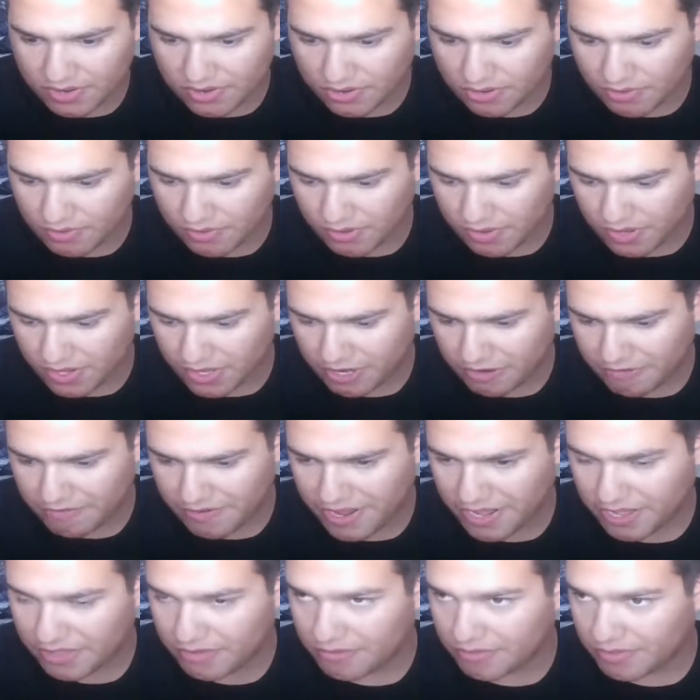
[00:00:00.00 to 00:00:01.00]
to
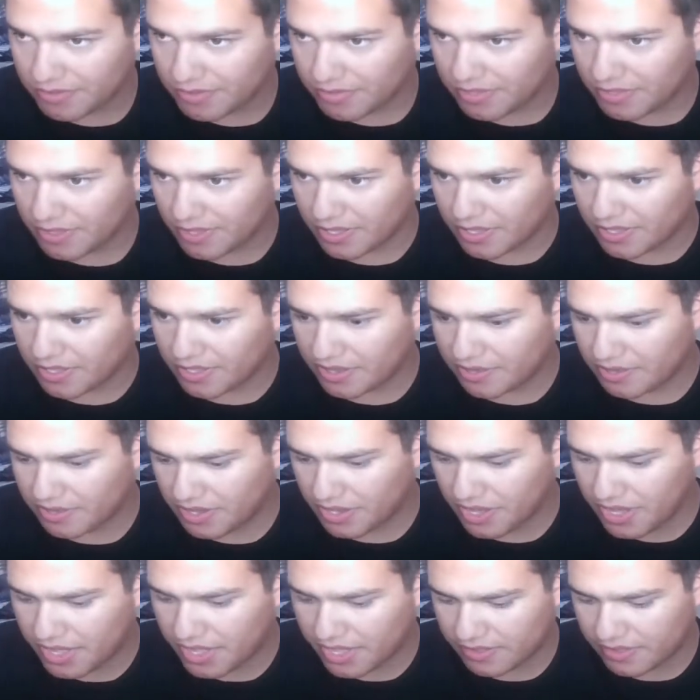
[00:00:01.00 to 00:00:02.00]
interact with you
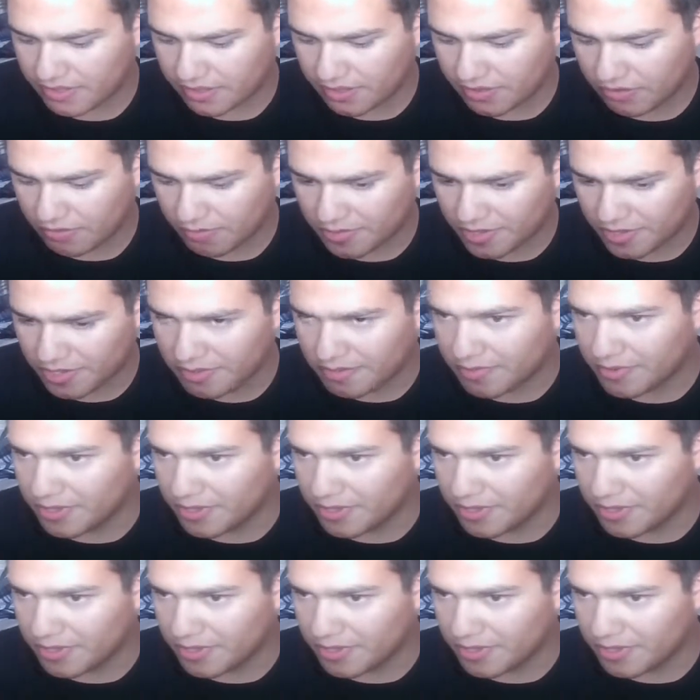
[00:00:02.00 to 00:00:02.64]
guys a little bit,